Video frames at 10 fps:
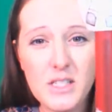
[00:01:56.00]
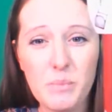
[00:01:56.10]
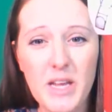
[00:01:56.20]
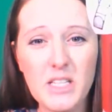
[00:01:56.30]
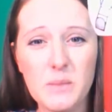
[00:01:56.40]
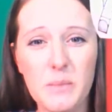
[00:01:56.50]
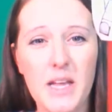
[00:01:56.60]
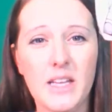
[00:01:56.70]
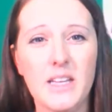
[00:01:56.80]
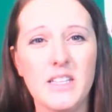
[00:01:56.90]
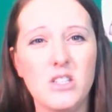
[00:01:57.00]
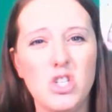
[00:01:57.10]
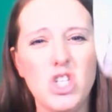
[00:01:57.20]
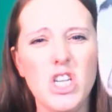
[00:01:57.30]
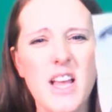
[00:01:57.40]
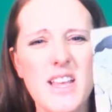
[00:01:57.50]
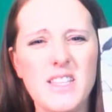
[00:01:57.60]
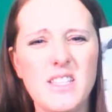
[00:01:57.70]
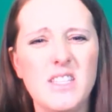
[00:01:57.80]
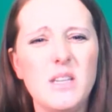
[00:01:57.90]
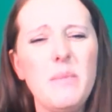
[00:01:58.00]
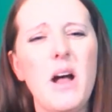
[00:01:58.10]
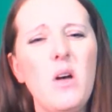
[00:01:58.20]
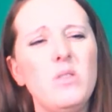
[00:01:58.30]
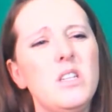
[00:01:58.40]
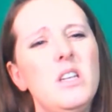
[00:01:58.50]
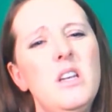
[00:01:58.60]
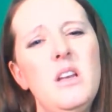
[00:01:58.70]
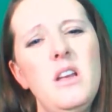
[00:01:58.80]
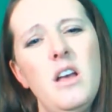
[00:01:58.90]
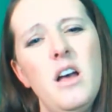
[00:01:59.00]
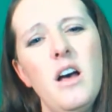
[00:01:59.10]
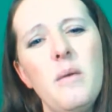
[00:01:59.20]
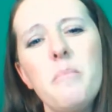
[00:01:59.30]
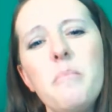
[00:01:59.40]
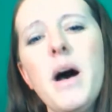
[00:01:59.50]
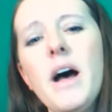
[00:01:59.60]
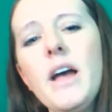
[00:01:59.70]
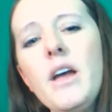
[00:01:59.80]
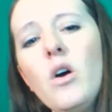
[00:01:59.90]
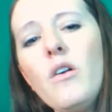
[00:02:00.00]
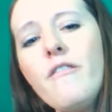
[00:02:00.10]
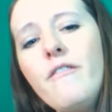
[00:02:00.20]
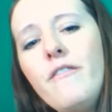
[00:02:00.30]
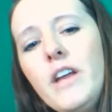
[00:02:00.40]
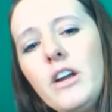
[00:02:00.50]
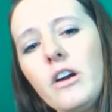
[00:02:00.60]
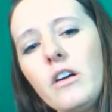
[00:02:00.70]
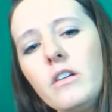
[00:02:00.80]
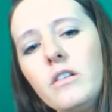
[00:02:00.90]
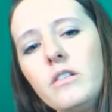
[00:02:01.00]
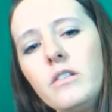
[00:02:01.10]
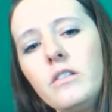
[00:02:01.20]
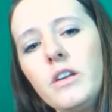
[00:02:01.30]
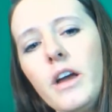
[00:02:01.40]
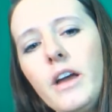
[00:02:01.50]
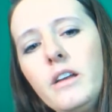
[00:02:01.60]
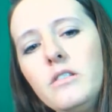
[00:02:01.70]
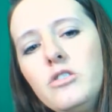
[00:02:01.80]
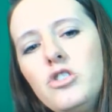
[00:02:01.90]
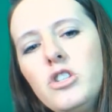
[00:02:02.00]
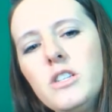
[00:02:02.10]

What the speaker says: And Spaceman is just about my finger. Okay?